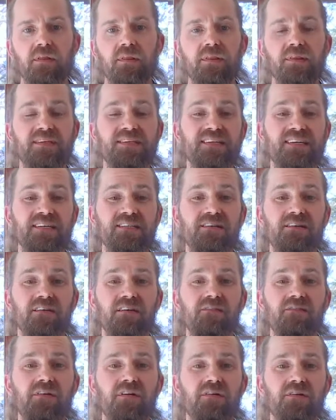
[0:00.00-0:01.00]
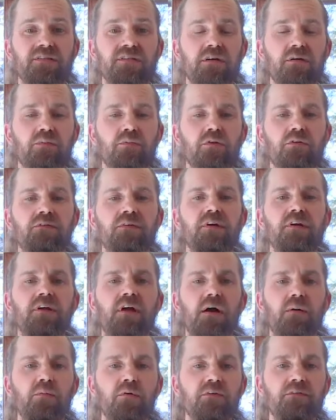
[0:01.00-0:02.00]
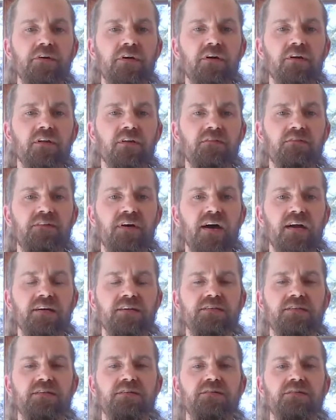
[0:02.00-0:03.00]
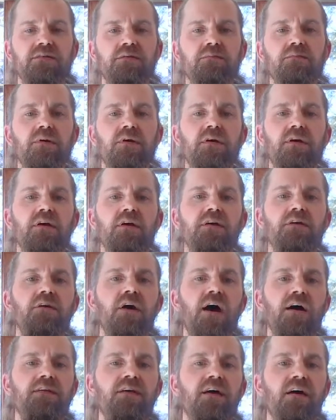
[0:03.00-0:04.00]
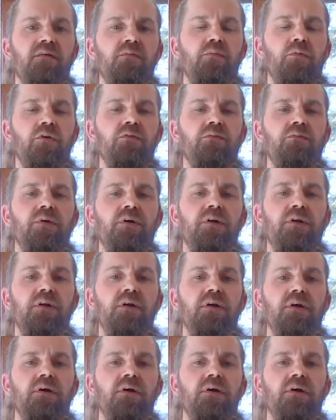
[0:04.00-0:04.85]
It's because their lymph nodes aren't moving. You're not moving your lymphatic system. You have to have movement.